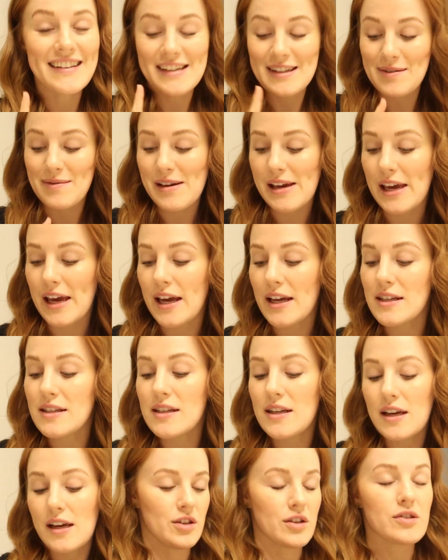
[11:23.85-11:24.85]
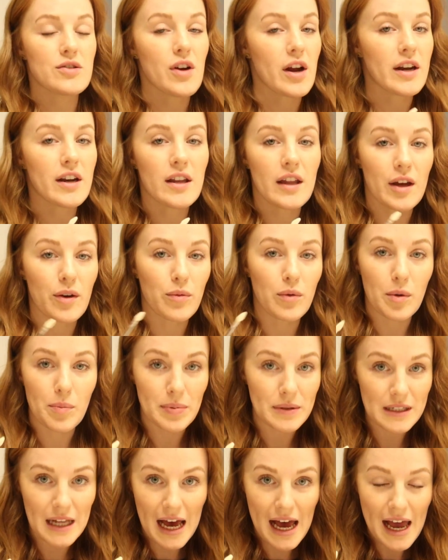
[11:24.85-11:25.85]
this weekend just trying to like
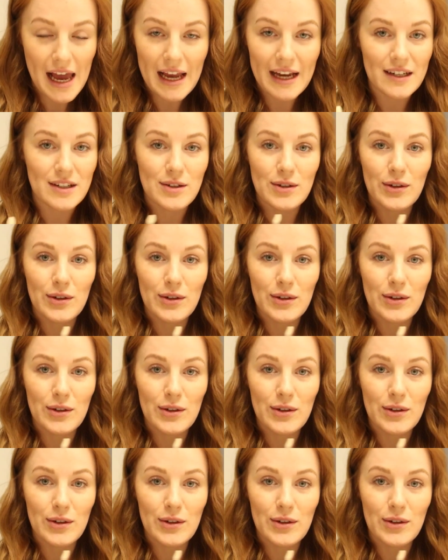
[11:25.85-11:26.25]
reply